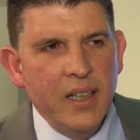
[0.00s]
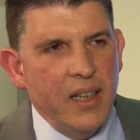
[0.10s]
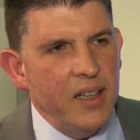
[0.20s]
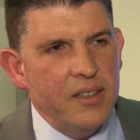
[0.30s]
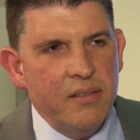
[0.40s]

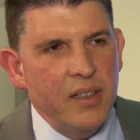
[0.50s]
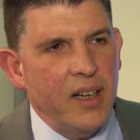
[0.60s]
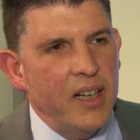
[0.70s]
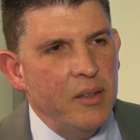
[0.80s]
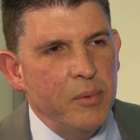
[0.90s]
It's a
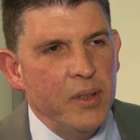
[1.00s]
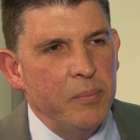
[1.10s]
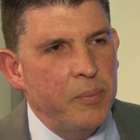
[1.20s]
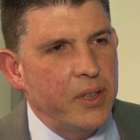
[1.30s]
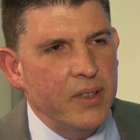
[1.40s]
reliable
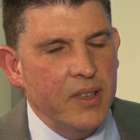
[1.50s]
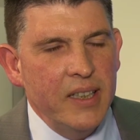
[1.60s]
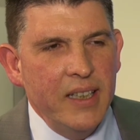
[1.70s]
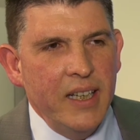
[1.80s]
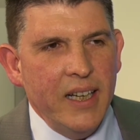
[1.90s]
product,
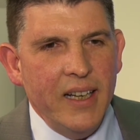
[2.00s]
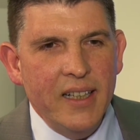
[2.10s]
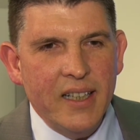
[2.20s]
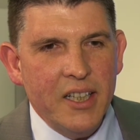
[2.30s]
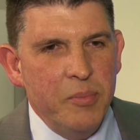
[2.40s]

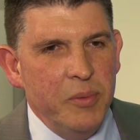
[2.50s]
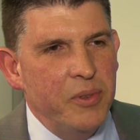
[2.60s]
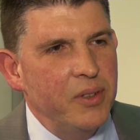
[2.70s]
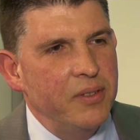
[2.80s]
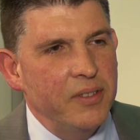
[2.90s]
and it has been
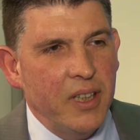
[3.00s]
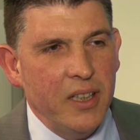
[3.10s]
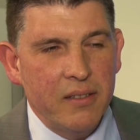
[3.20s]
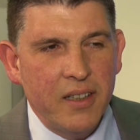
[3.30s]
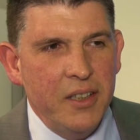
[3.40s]
proven
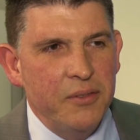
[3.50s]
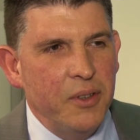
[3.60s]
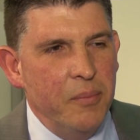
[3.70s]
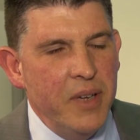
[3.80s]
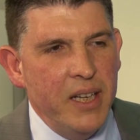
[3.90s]
already
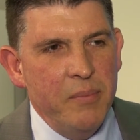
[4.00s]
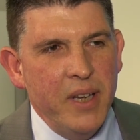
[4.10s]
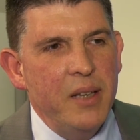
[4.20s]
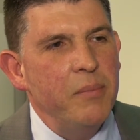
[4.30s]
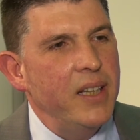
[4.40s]
for many,
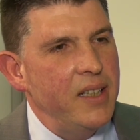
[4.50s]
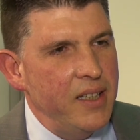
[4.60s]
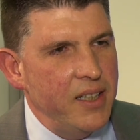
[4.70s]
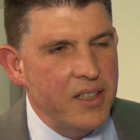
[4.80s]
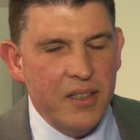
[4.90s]
many, many
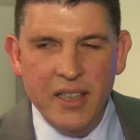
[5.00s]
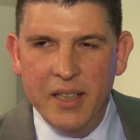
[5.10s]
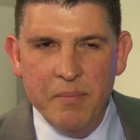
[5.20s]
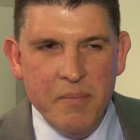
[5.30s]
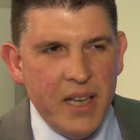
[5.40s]
years
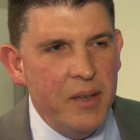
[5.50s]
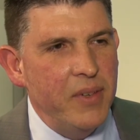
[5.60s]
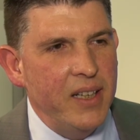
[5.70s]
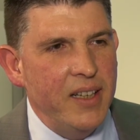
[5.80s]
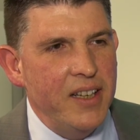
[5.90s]
in many,
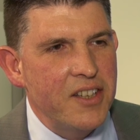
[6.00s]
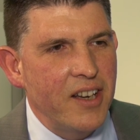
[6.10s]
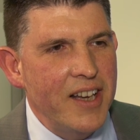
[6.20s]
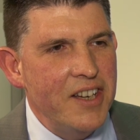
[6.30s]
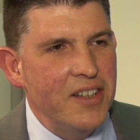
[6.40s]
many
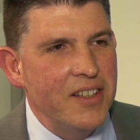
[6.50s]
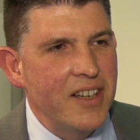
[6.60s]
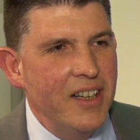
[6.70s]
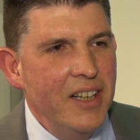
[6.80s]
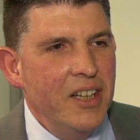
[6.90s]

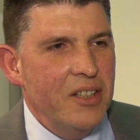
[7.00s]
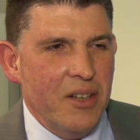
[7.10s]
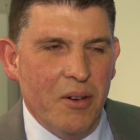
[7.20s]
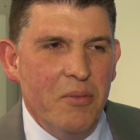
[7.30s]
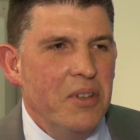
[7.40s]
installations.
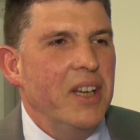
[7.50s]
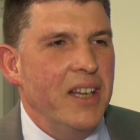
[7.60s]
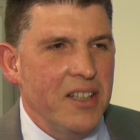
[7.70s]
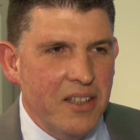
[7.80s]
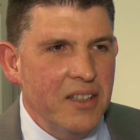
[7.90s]
So
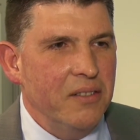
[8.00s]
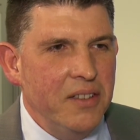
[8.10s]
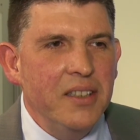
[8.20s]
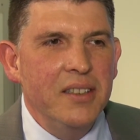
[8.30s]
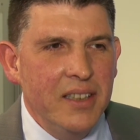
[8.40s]
it's a
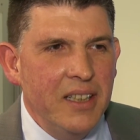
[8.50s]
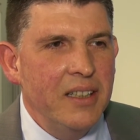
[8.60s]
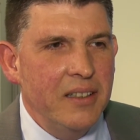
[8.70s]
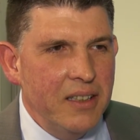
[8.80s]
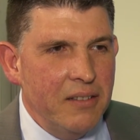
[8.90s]
real
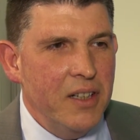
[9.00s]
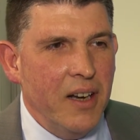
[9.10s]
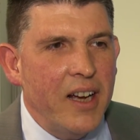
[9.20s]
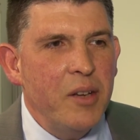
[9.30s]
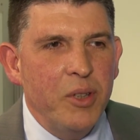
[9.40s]

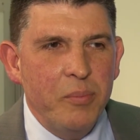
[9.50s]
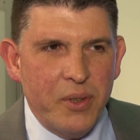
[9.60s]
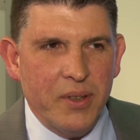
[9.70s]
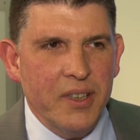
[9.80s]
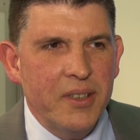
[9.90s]
reliable
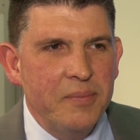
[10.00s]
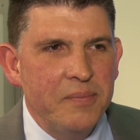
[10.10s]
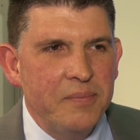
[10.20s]
product.